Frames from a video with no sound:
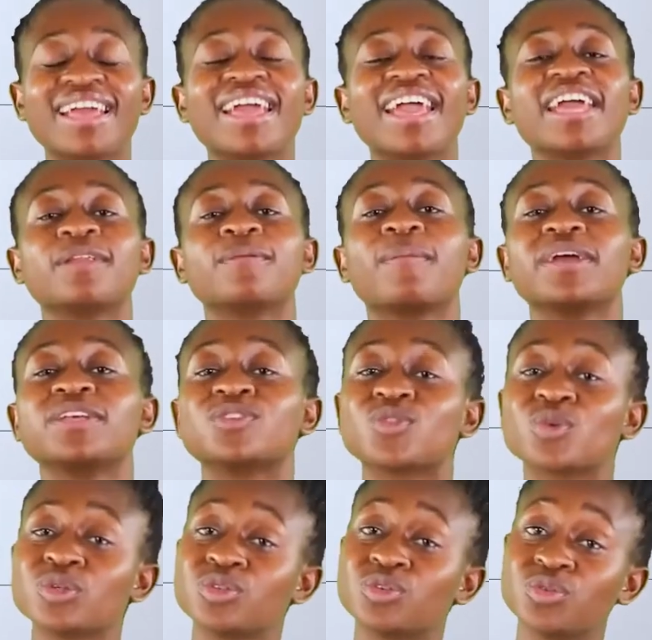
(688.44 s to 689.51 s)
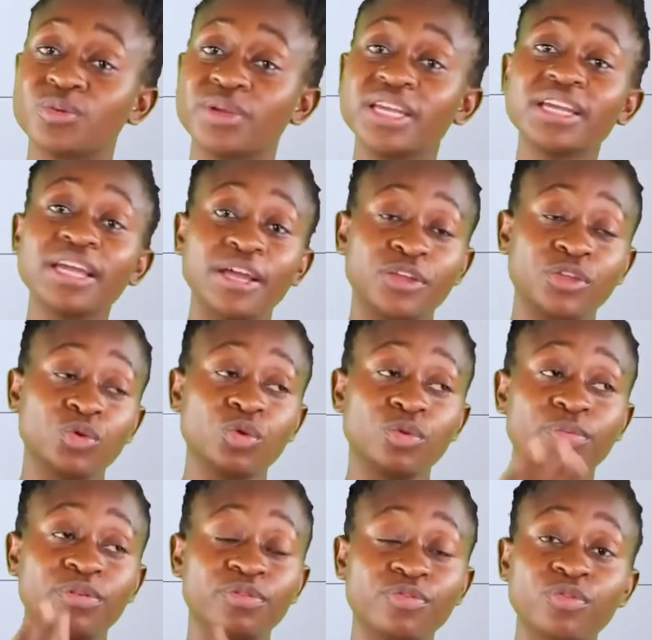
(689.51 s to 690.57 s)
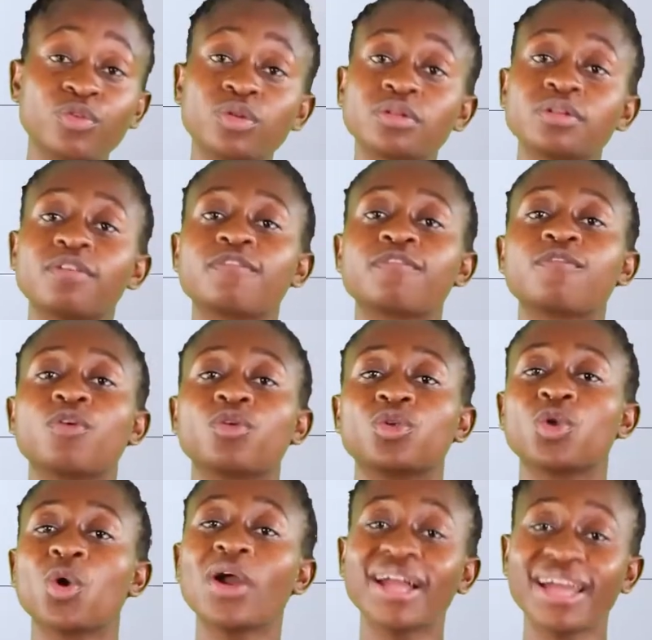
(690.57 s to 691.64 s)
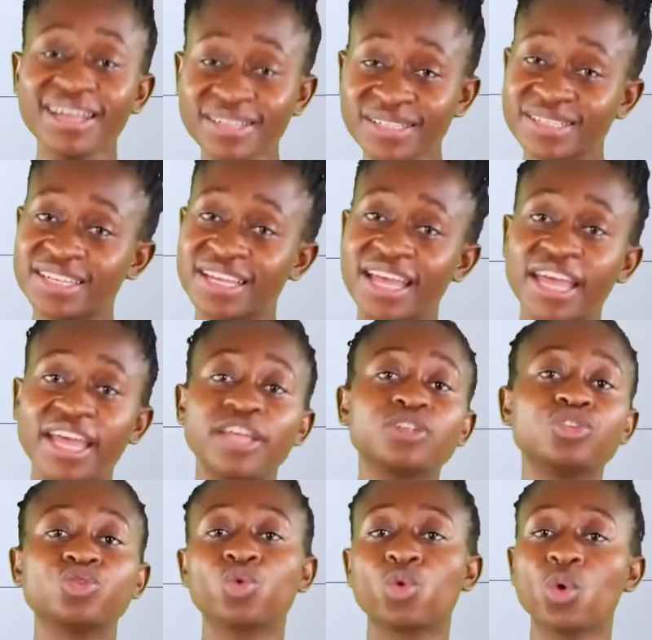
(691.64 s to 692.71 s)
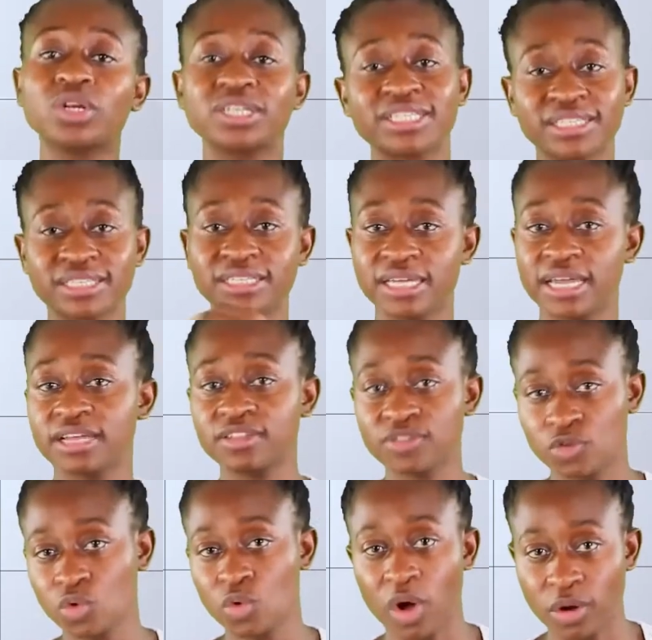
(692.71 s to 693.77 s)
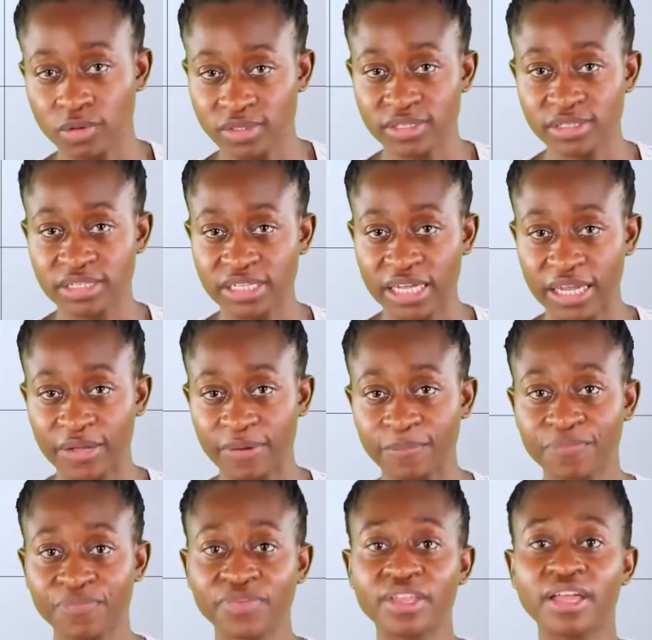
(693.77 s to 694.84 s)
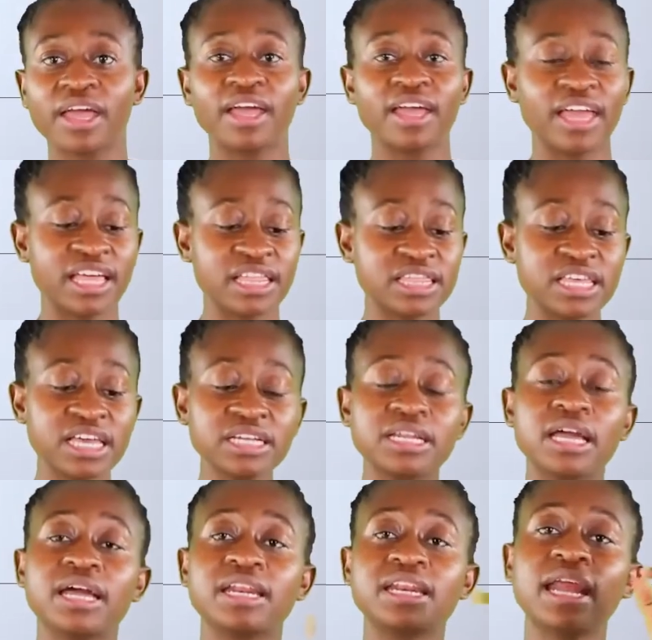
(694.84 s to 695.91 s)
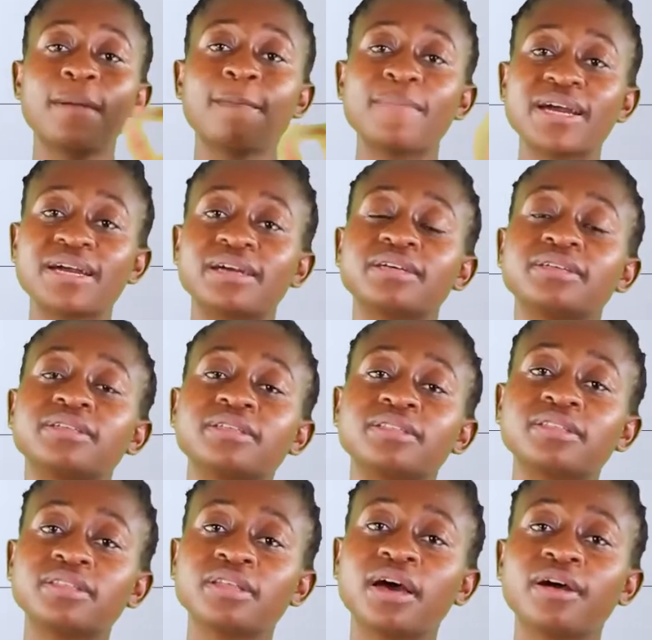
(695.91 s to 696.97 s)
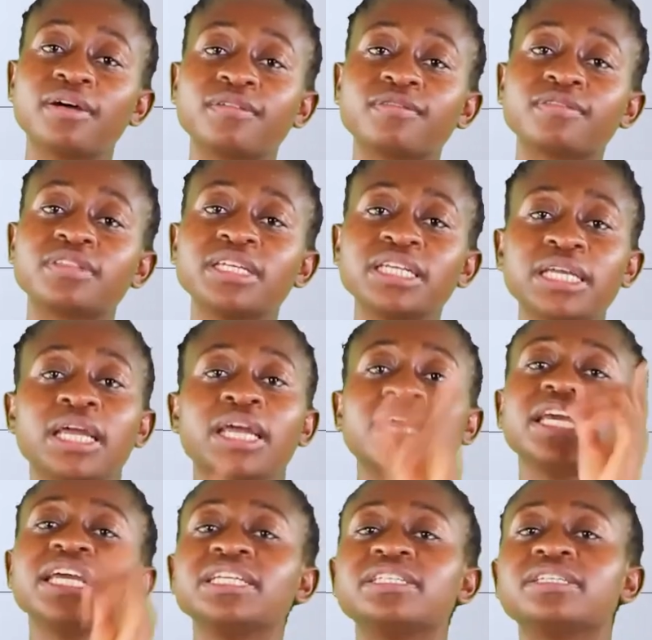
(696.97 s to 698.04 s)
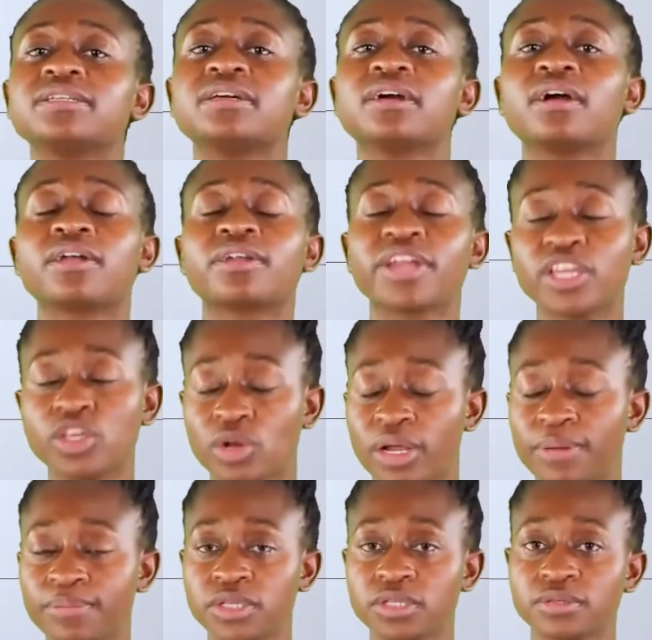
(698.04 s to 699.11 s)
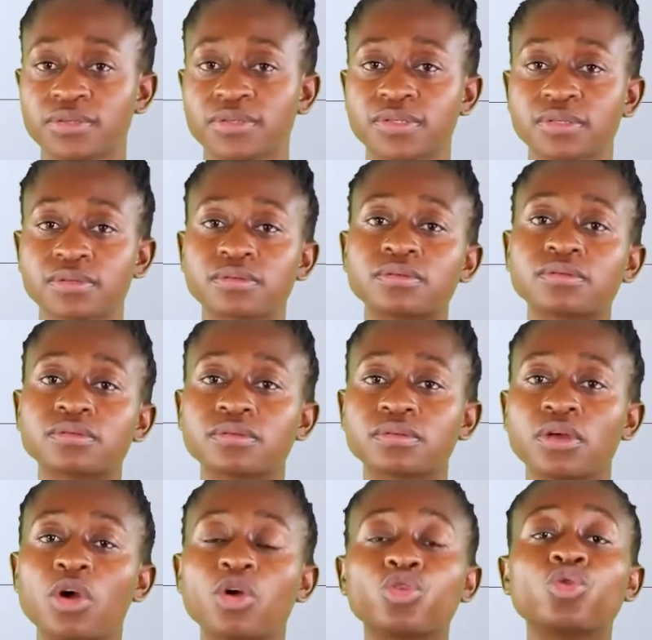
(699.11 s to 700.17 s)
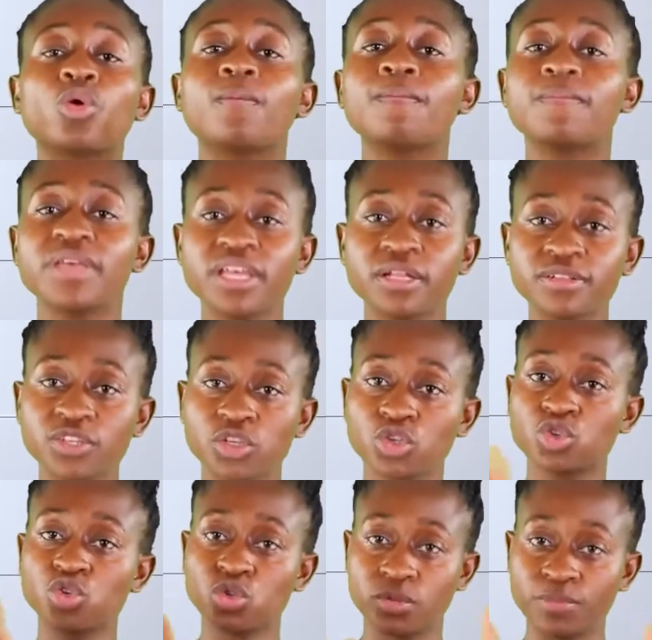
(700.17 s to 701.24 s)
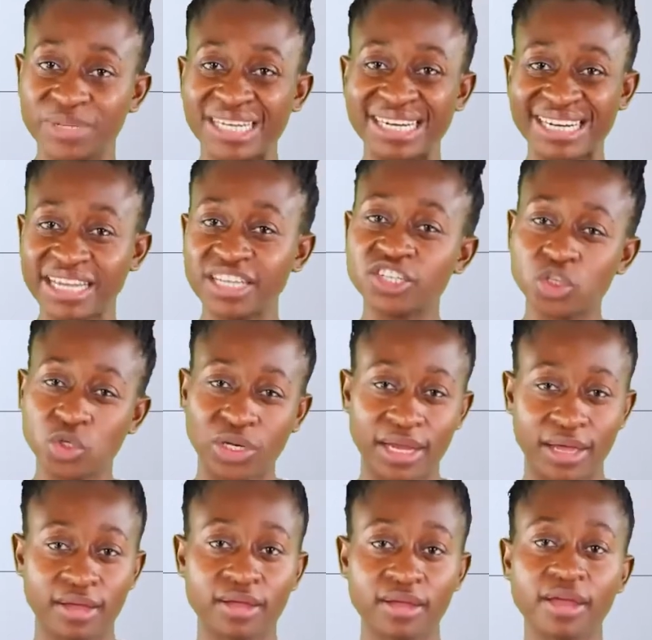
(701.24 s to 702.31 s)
And by so doing, you'll be full for longer and you won't snack throughout the day. And then number 3, eat regular meals. Your meals should be regular.